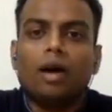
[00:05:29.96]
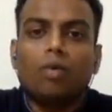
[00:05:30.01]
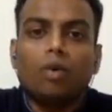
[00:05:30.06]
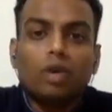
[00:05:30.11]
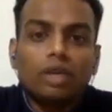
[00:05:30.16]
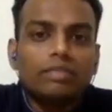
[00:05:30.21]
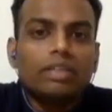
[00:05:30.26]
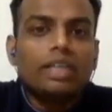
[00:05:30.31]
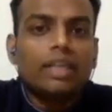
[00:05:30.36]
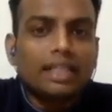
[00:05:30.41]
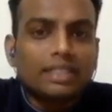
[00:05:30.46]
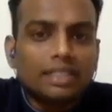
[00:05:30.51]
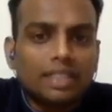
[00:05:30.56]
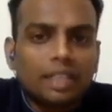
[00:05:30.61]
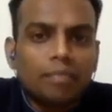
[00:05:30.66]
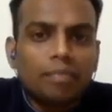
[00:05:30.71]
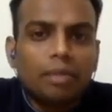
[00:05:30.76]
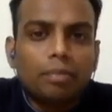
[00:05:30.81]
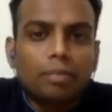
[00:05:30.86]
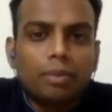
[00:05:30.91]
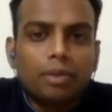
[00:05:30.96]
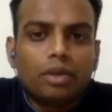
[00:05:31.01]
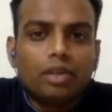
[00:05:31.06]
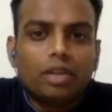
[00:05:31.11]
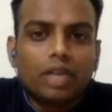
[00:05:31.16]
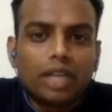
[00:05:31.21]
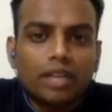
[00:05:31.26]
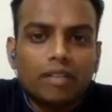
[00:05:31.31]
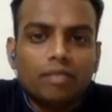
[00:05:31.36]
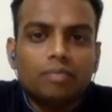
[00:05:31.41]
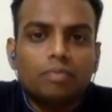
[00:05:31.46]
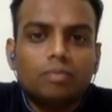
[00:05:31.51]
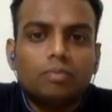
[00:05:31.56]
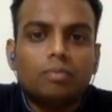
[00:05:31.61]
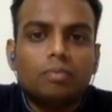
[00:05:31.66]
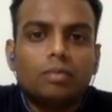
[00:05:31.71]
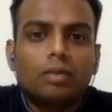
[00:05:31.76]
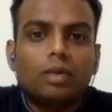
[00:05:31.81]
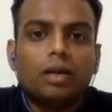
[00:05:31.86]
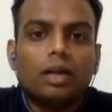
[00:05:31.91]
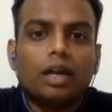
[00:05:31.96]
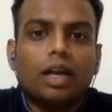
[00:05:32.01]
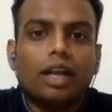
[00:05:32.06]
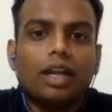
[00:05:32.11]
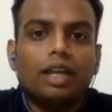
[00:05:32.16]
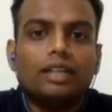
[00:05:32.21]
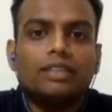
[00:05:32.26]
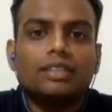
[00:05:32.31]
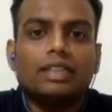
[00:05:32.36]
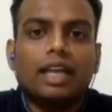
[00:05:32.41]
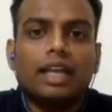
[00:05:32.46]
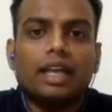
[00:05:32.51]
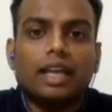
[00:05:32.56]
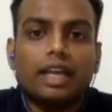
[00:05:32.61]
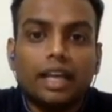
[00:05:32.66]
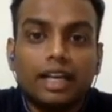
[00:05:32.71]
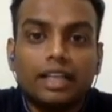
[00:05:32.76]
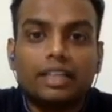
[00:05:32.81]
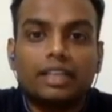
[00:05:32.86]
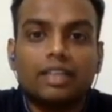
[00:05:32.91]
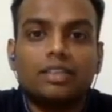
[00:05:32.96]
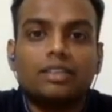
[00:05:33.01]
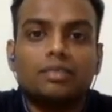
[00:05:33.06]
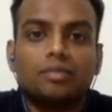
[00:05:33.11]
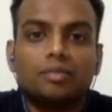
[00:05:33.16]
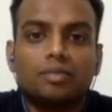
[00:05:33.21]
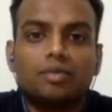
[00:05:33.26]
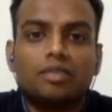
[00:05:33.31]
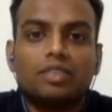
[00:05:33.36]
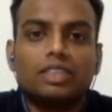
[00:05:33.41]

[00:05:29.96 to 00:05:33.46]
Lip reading: What we are asking people to give is a kit,